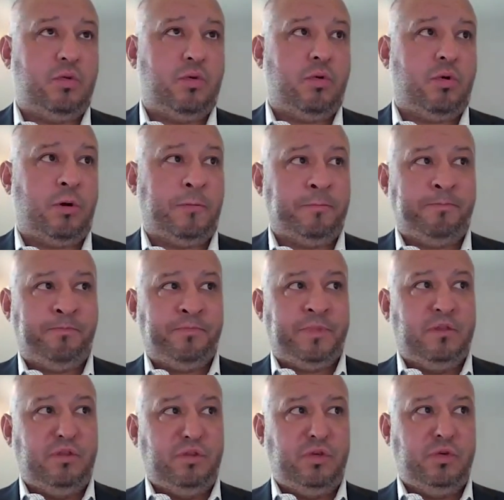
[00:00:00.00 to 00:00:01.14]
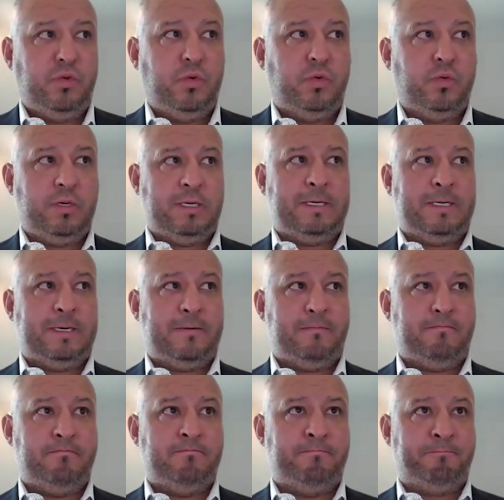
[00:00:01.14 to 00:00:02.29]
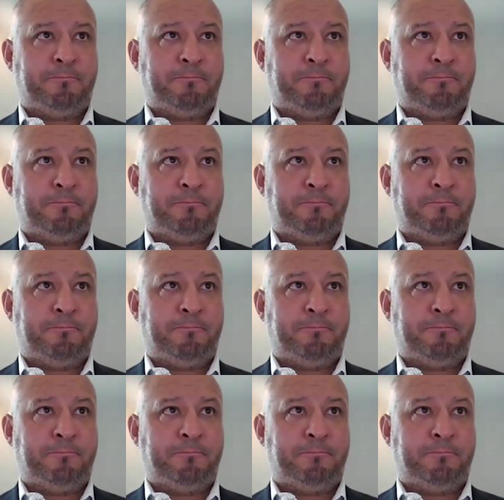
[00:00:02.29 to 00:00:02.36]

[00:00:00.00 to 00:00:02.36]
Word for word: or new um,